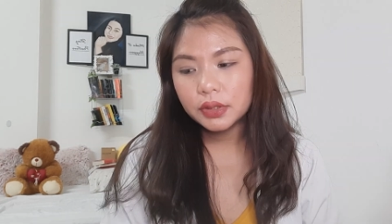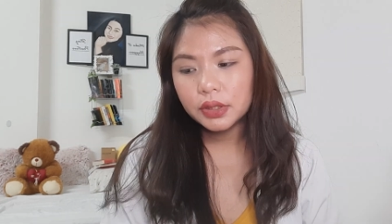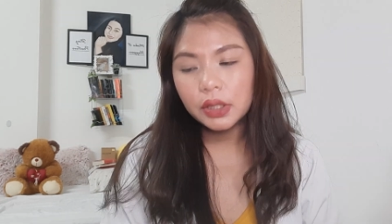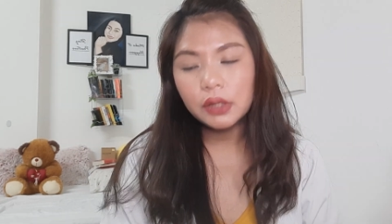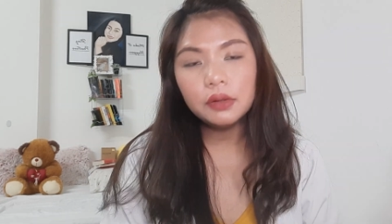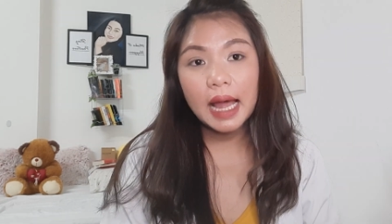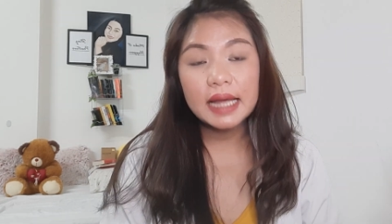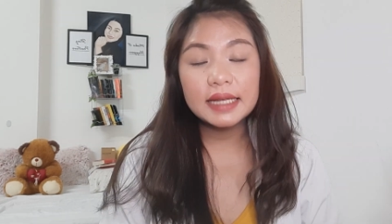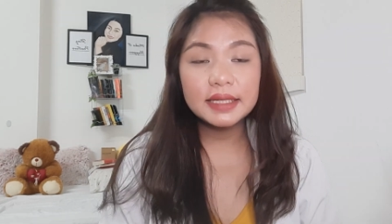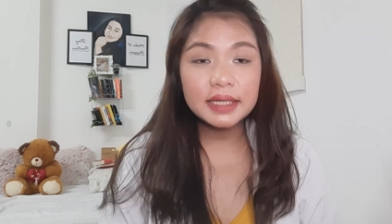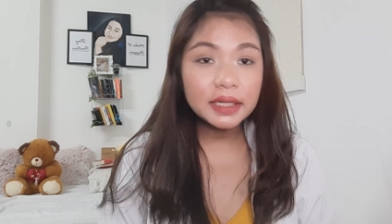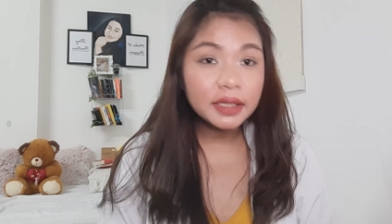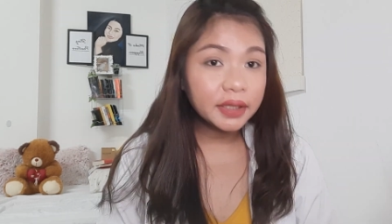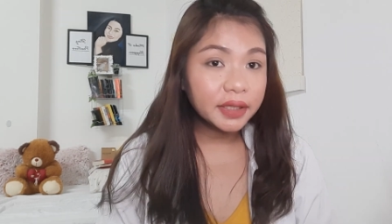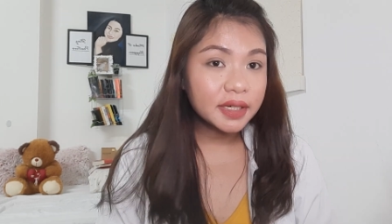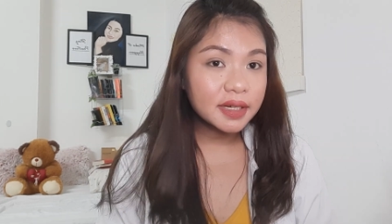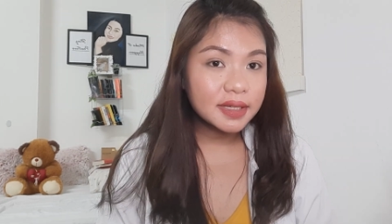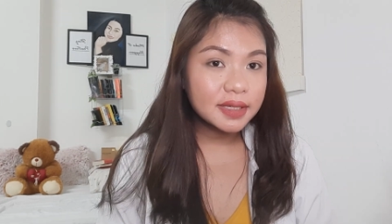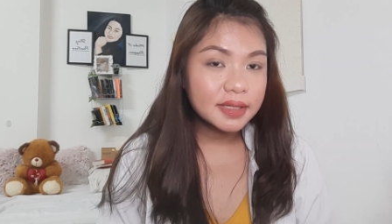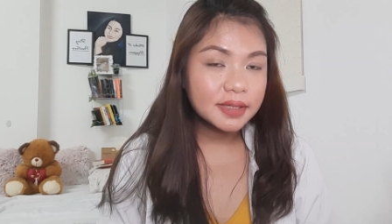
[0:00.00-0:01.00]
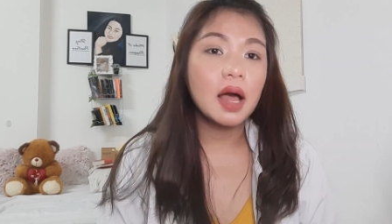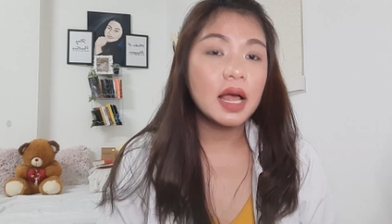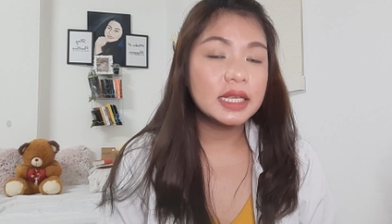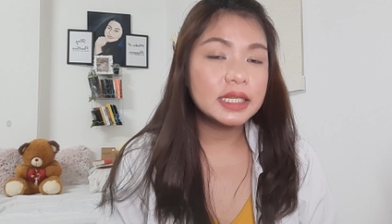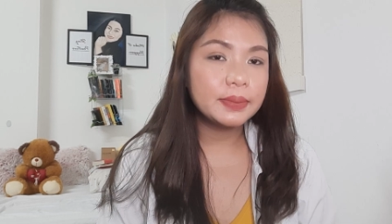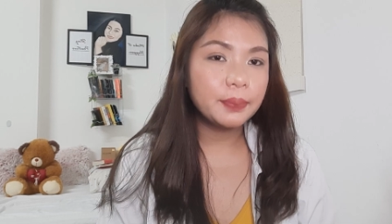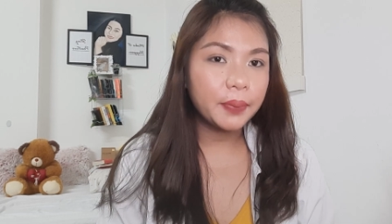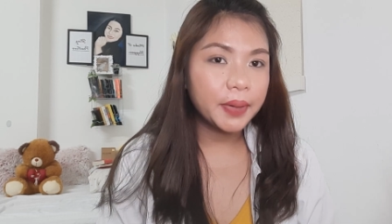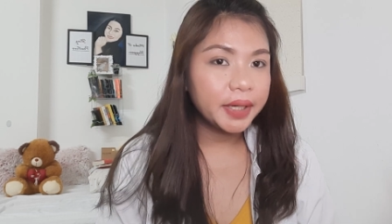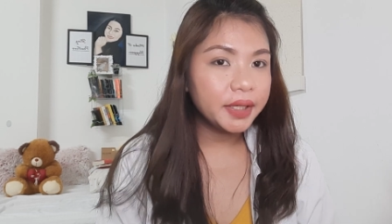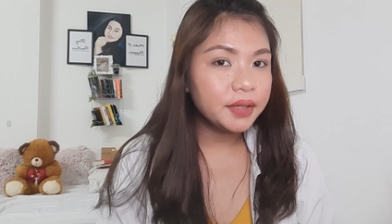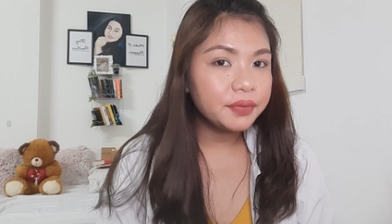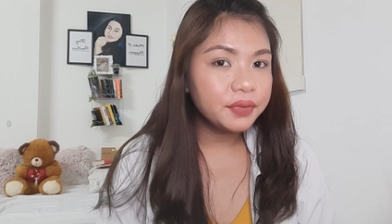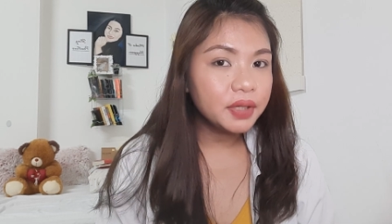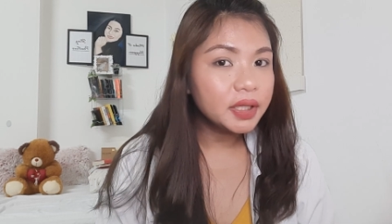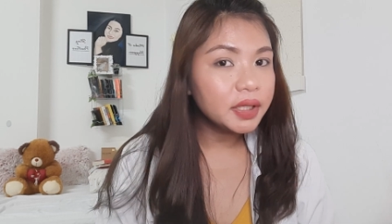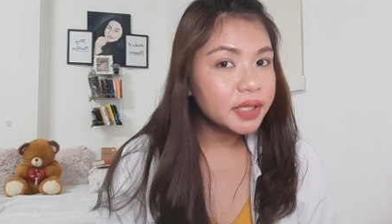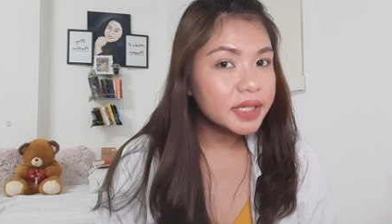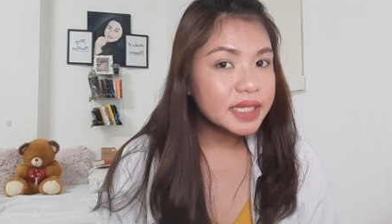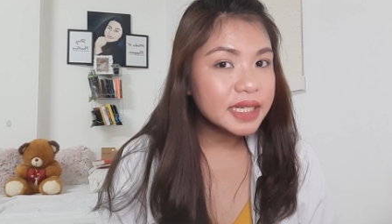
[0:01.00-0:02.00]
So, as a nurse, as part
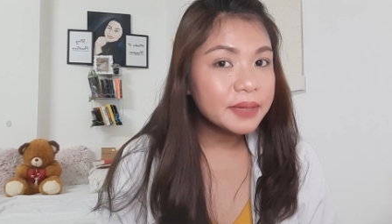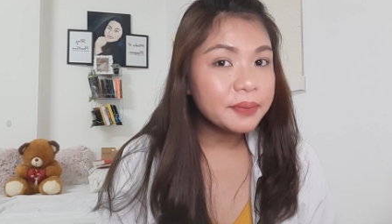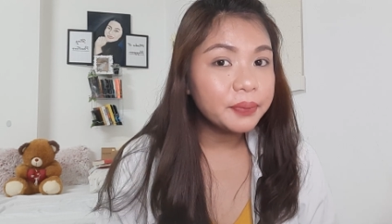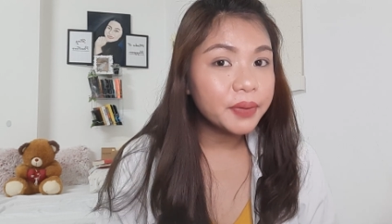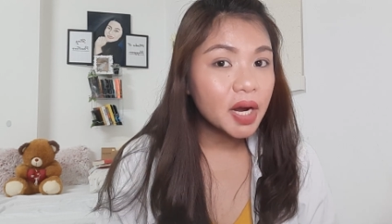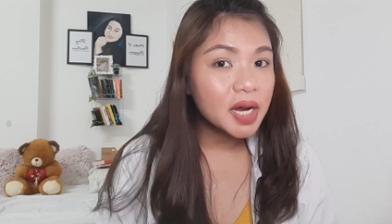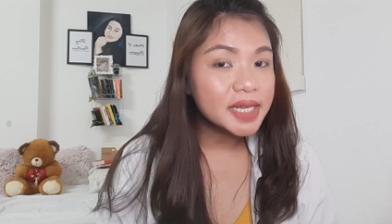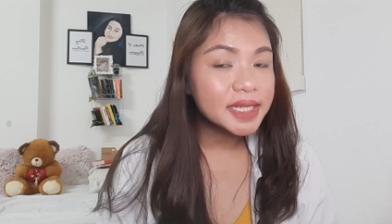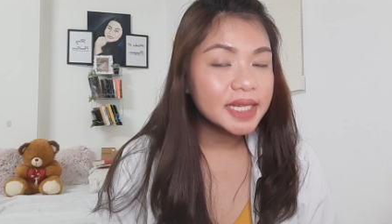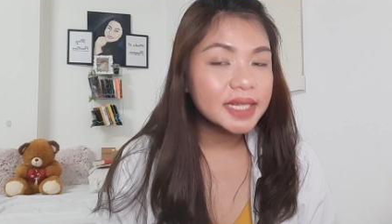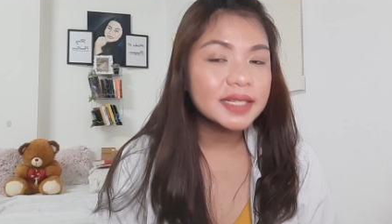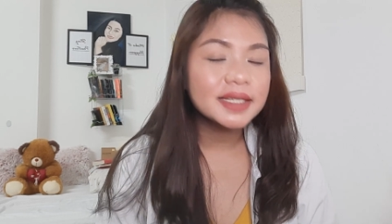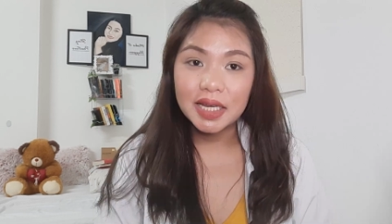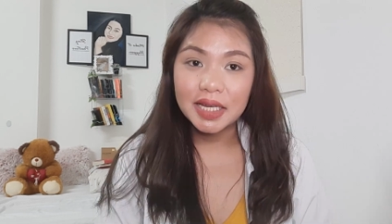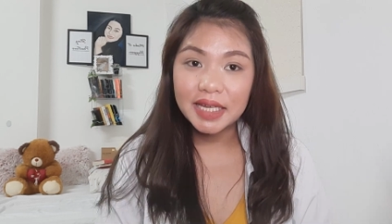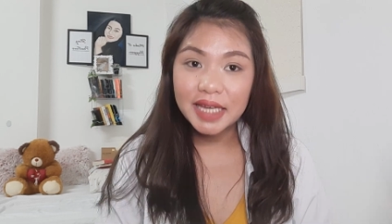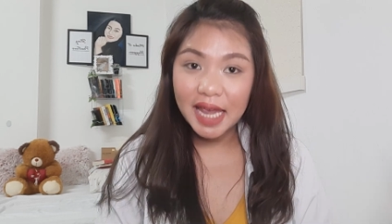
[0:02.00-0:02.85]
of the nursing process,